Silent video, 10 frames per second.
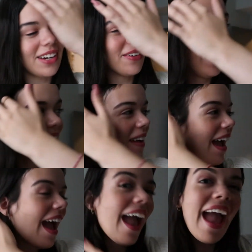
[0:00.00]
don't have
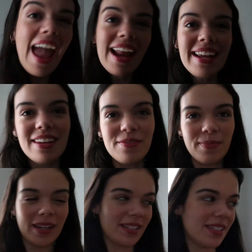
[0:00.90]
any of
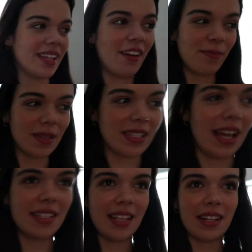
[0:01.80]
my stuff
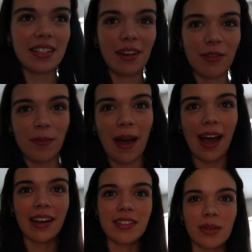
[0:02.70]
besides that duffel
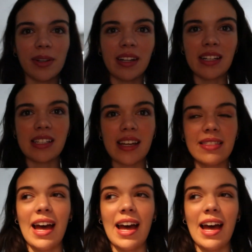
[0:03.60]
bag, so we're gonna need to get